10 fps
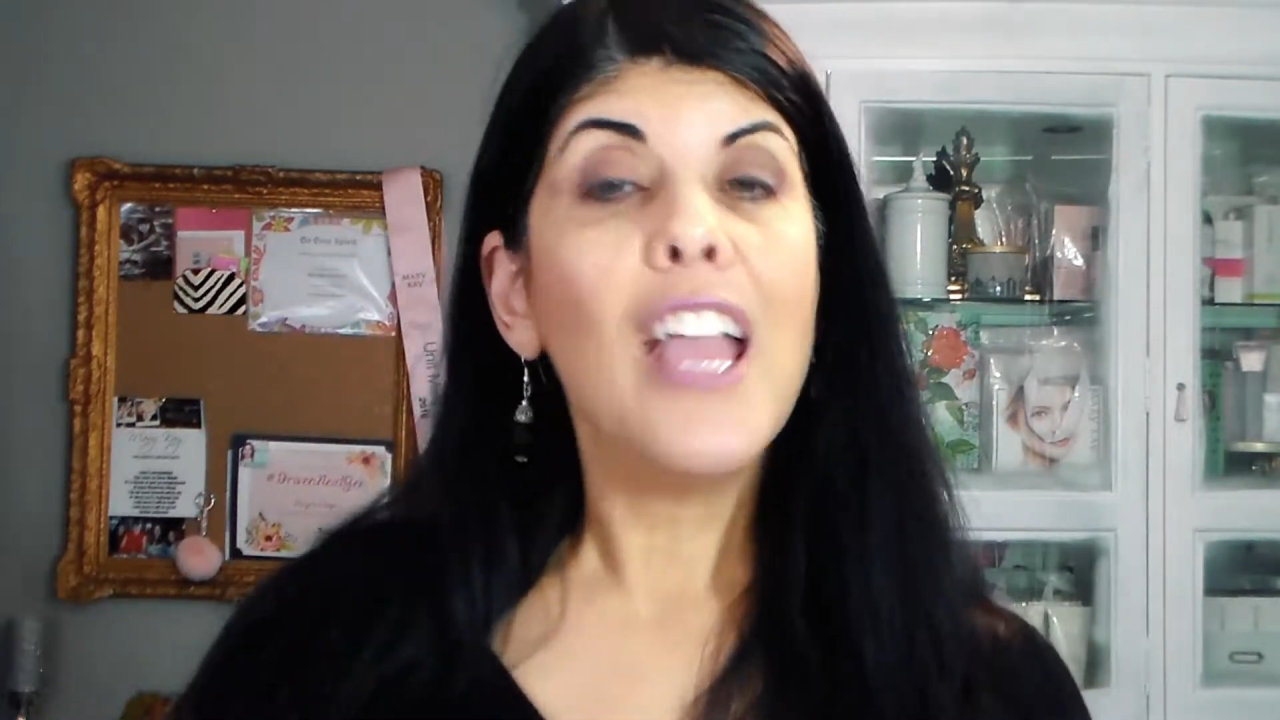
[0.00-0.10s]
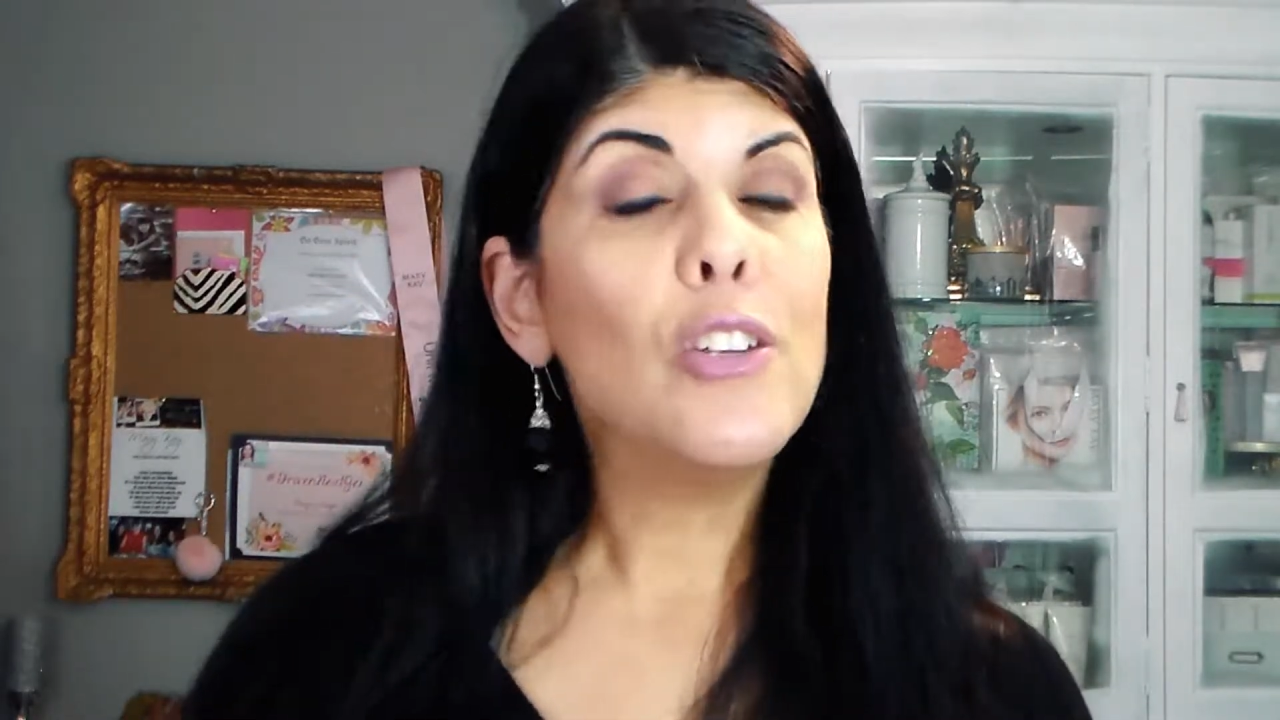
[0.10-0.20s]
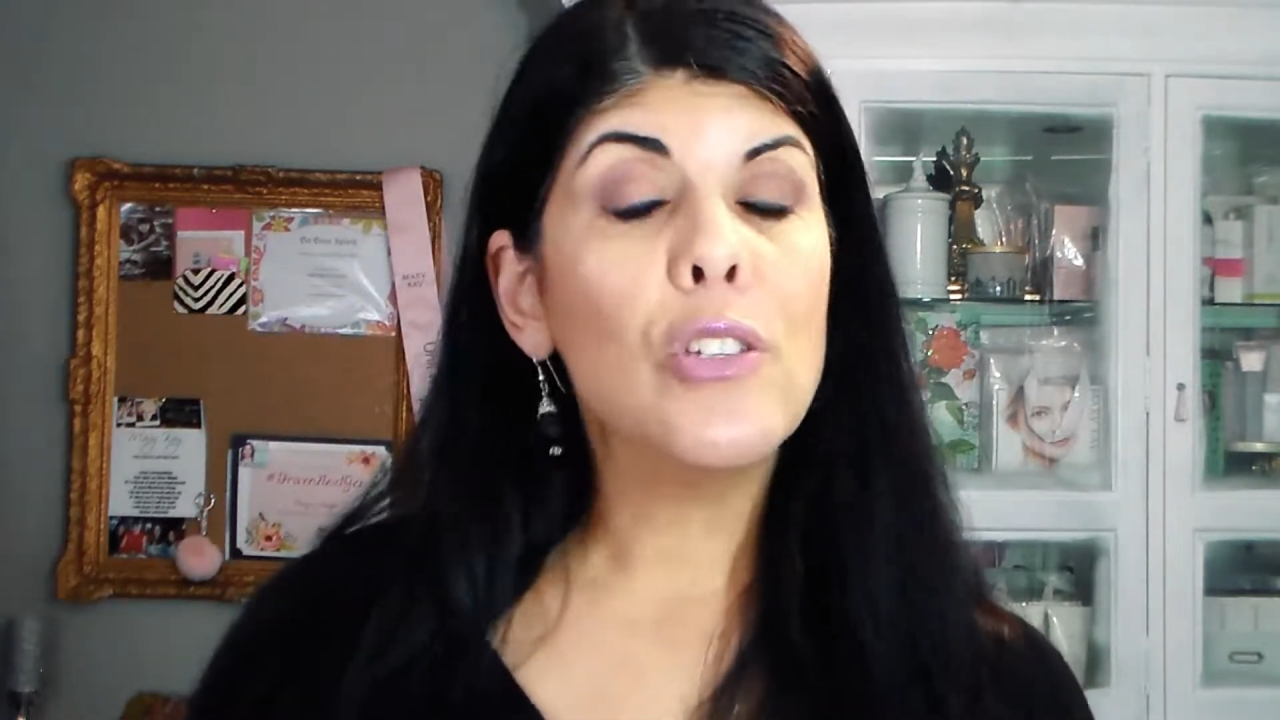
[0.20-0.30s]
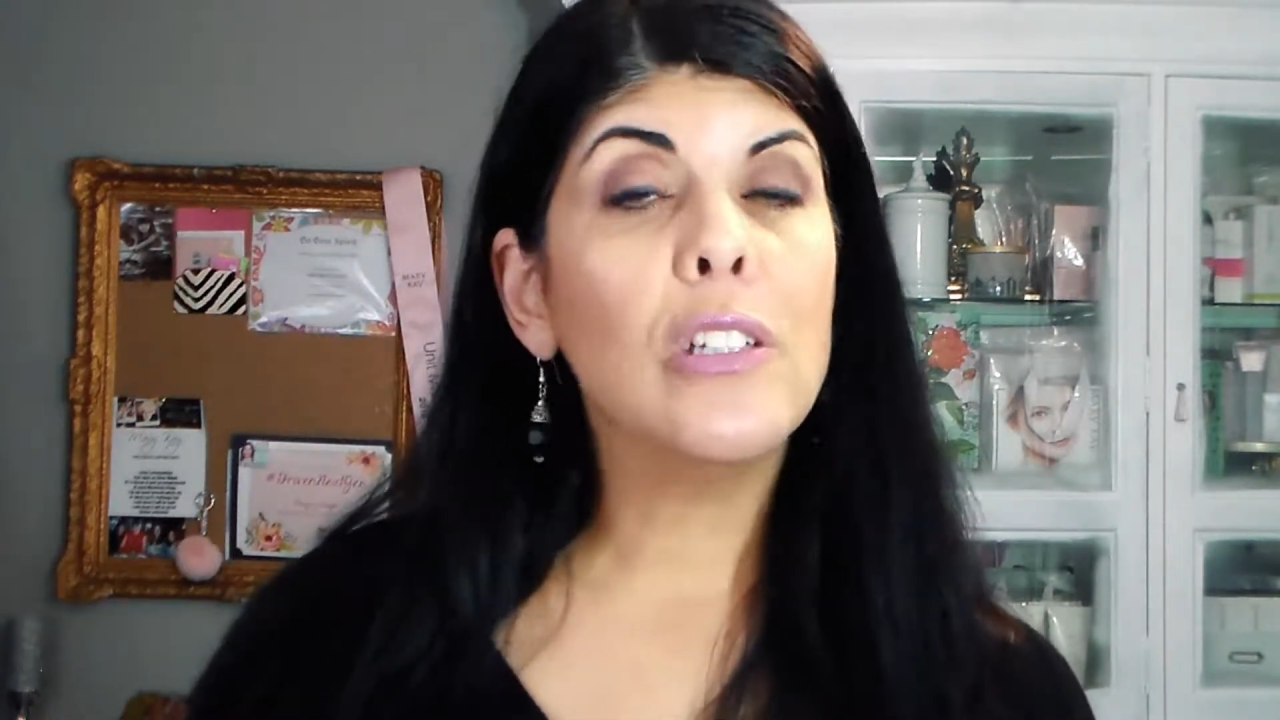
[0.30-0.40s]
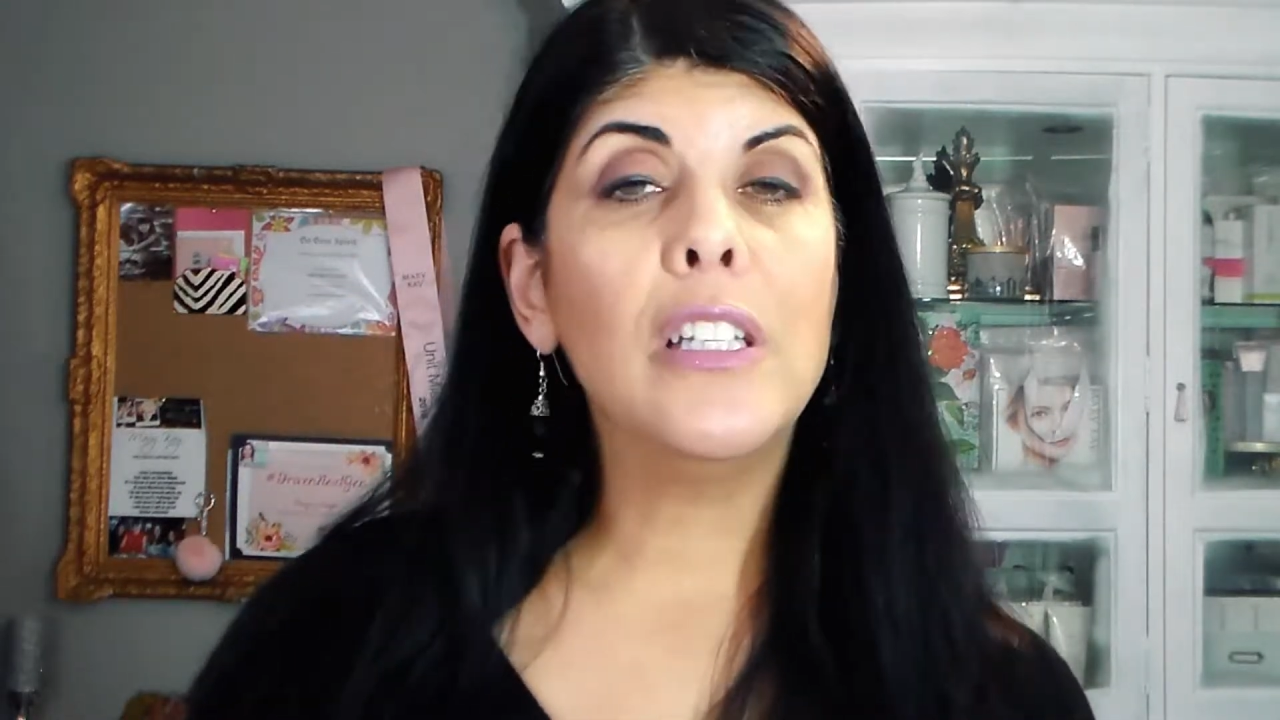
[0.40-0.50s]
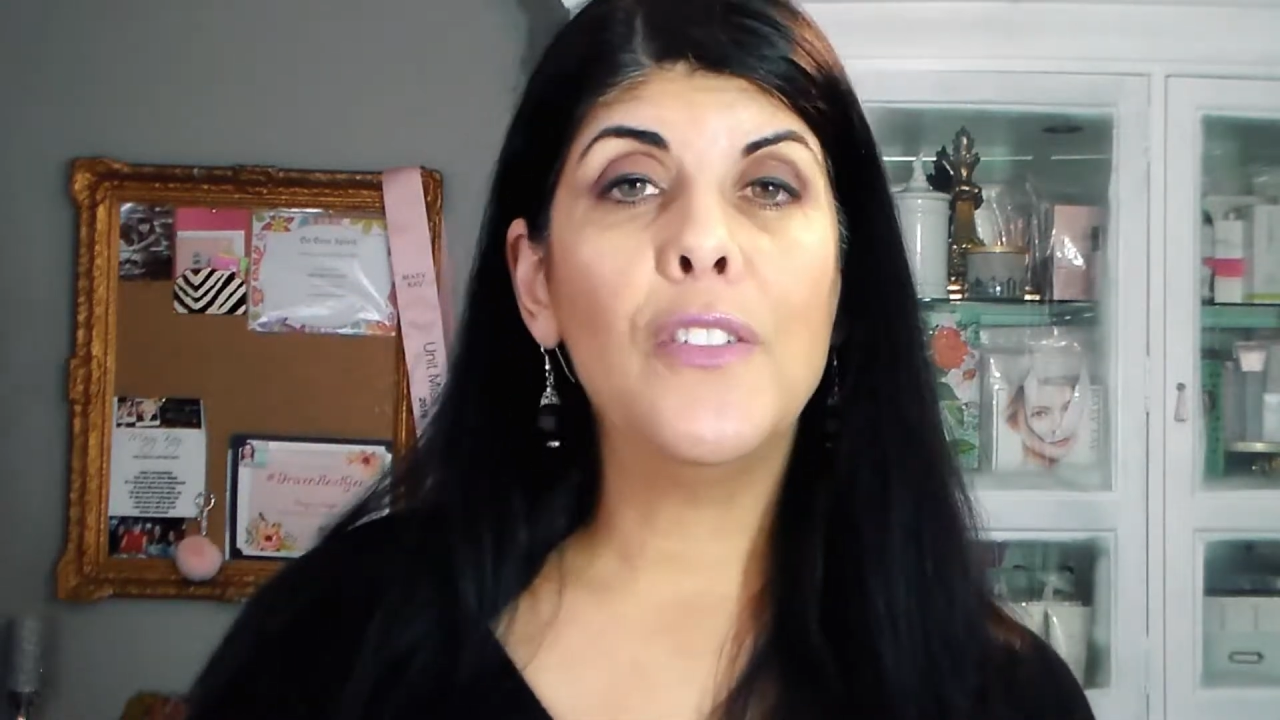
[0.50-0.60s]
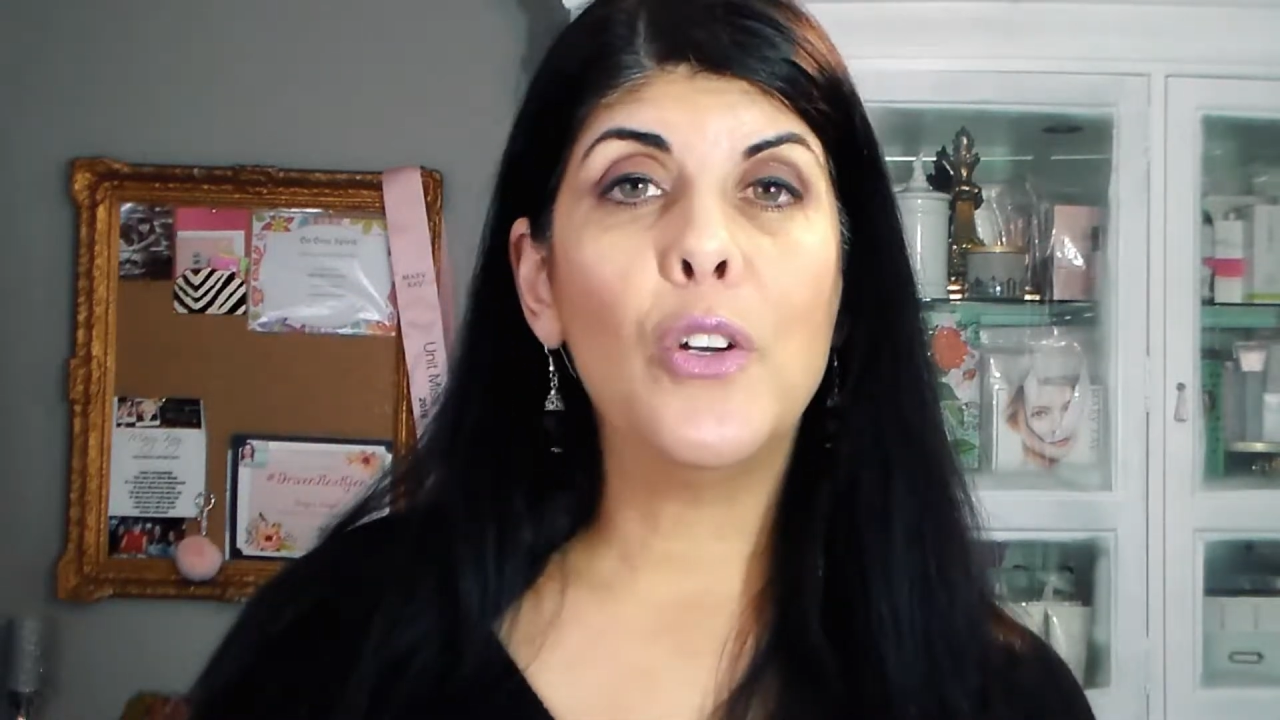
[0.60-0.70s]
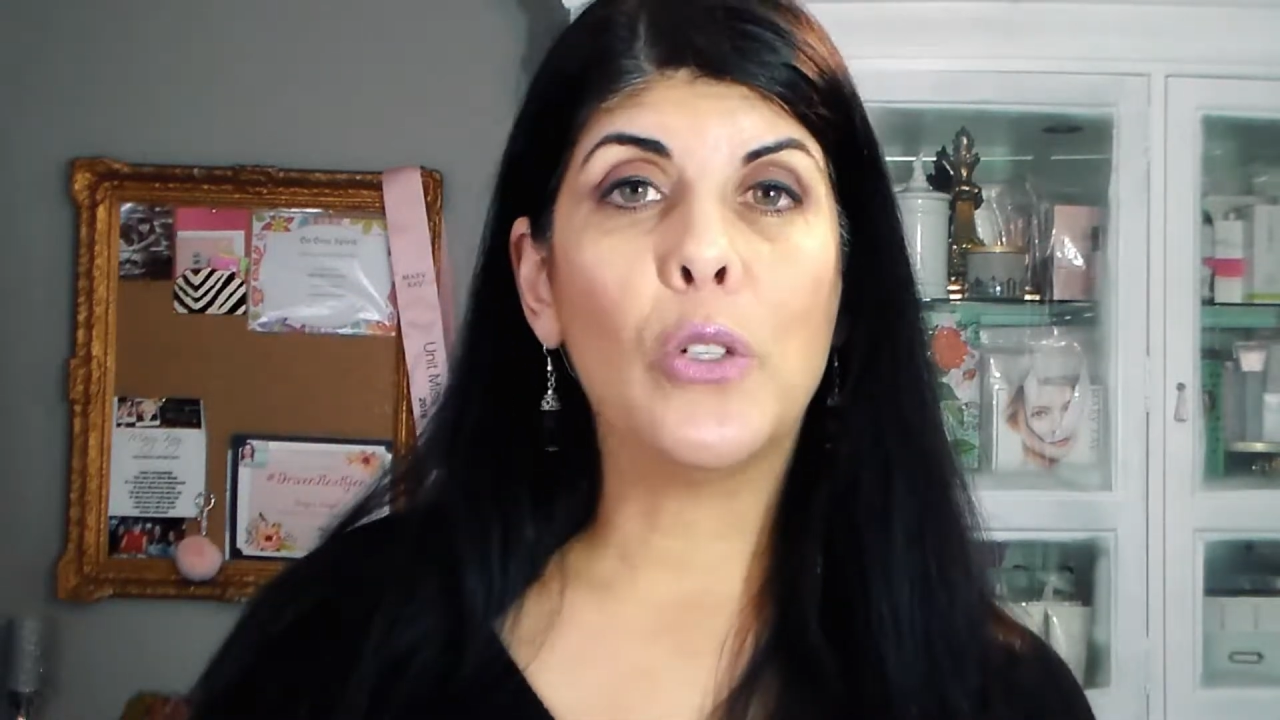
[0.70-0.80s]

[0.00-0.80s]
I used to live